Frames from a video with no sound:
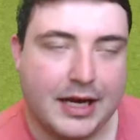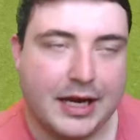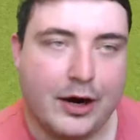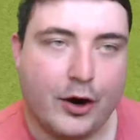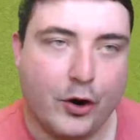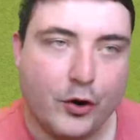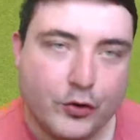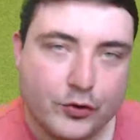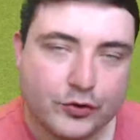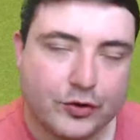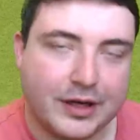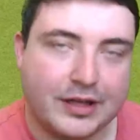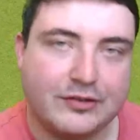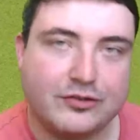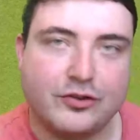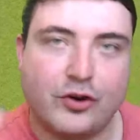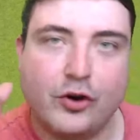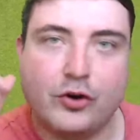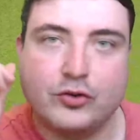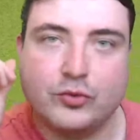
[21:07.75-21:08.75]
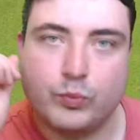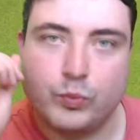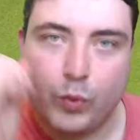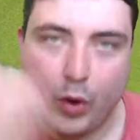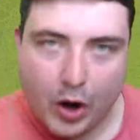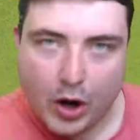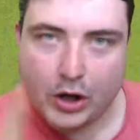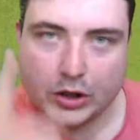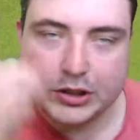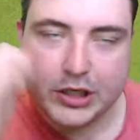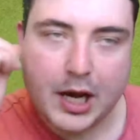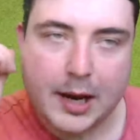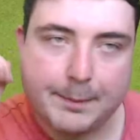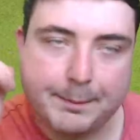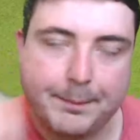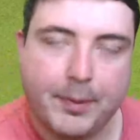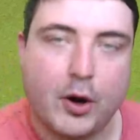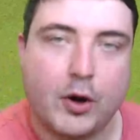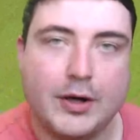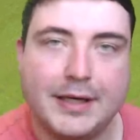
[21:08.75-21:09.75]
Hungary scored 1
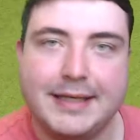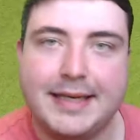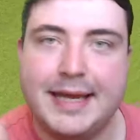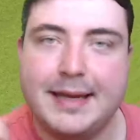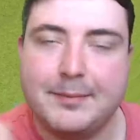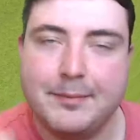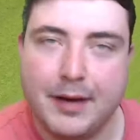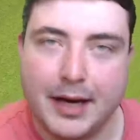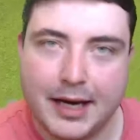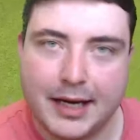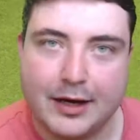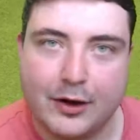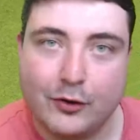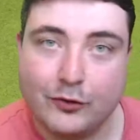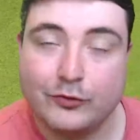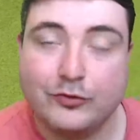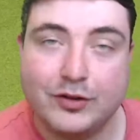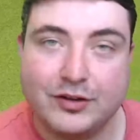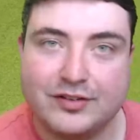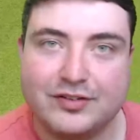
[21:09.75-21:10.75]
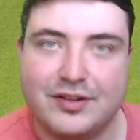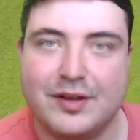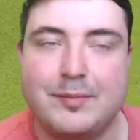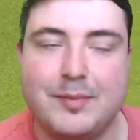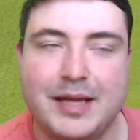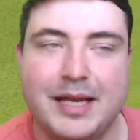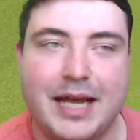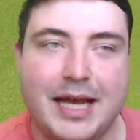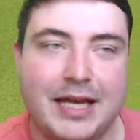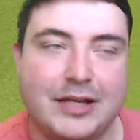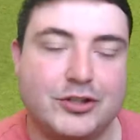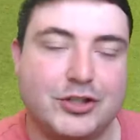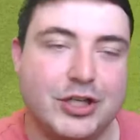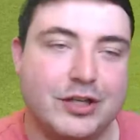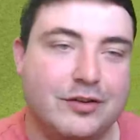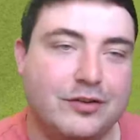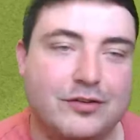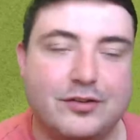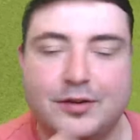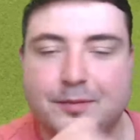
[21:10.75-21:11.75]
point in my 100
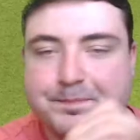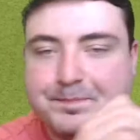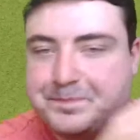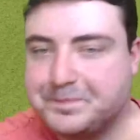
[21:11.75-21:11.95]
simulations.